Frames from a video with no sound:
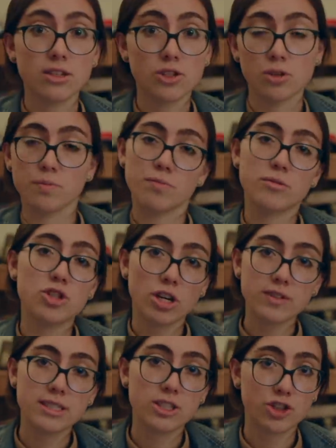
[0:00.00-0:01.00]
So,
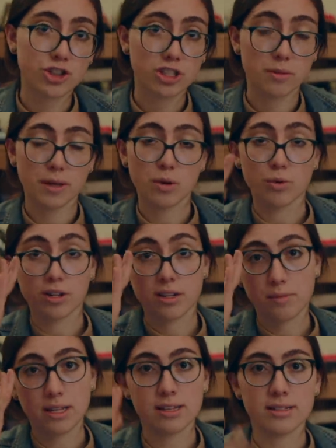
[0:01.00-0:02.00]
solvency is just a debate word that
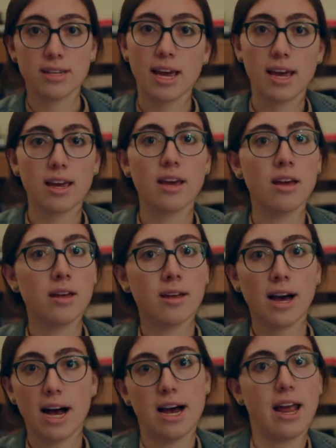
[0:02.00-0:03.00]
means, hey,
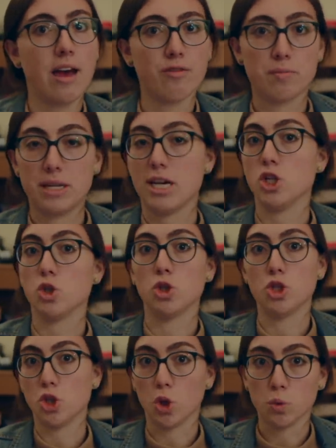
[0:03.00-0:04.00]
I have a potential
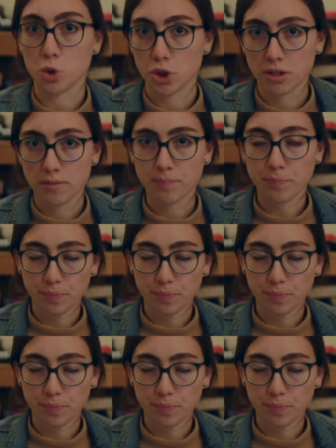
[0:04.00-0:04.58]
solution.